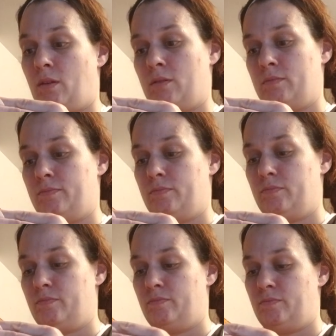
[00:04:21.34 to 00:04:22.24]

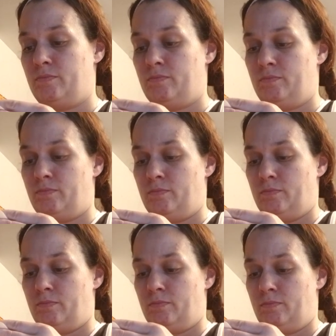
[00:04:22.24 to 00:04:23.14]

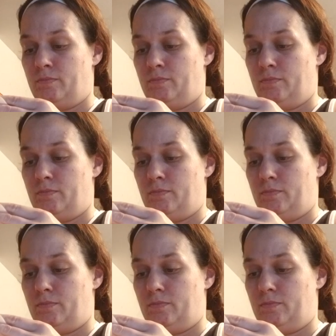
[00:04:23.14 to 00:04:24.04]

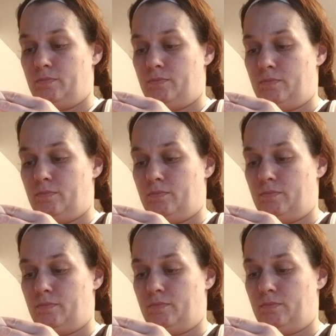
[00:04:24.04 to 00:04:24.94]

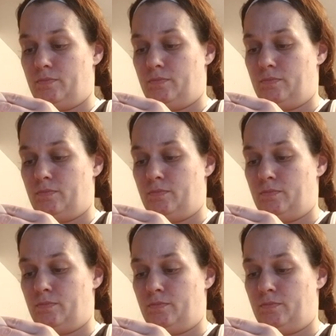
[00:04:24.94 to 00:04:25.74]
No one is speaking in this clip.